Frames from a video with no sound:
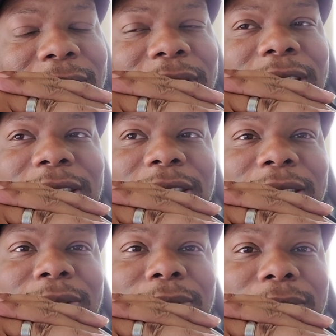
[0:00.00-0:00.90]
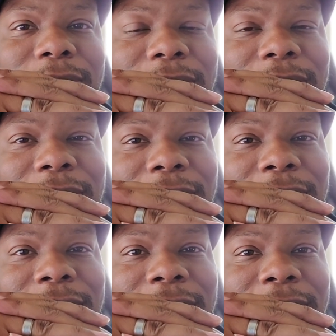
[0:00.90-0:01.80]
Chris Jones,
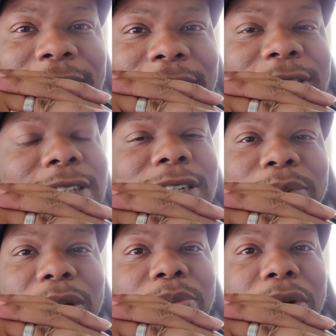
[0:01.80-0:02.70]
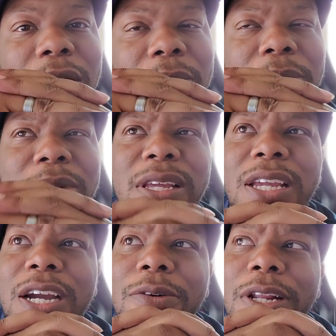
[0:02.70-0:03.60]
he's going to be a problem. I believe
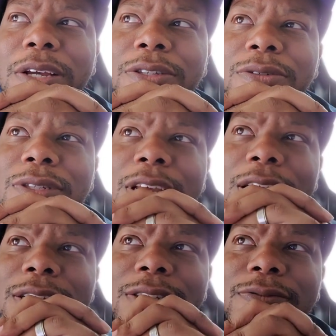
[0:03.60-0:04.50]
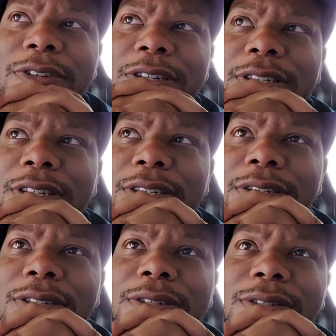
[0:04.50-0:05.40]
he already had two sacks for the
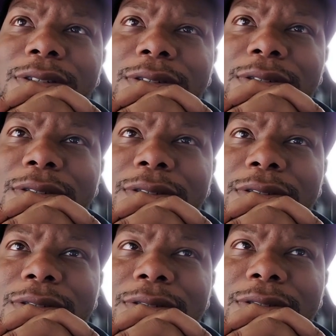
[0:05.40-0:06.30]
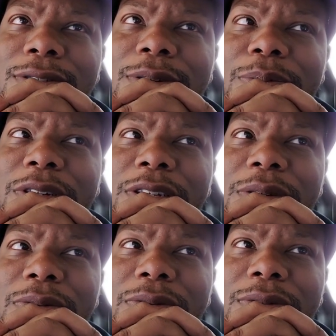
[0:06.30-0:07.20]
season. I
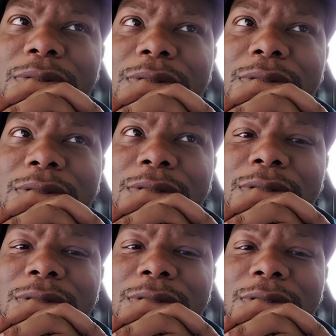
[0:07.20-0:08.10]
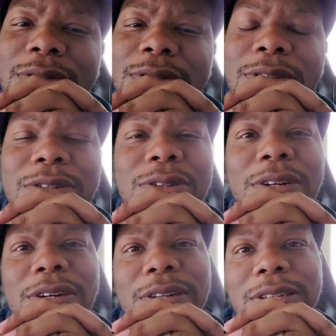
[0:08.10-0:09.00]
believe. So you
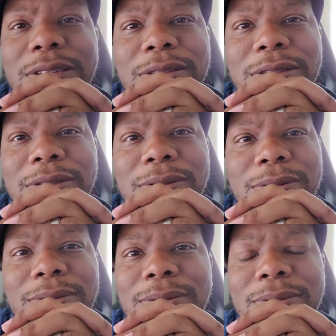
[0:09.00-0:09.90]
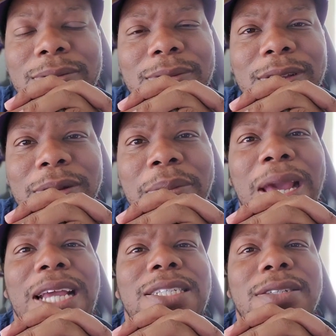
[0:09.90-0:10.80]
can only
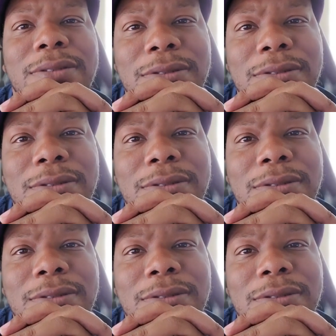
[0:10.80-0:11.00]
imagine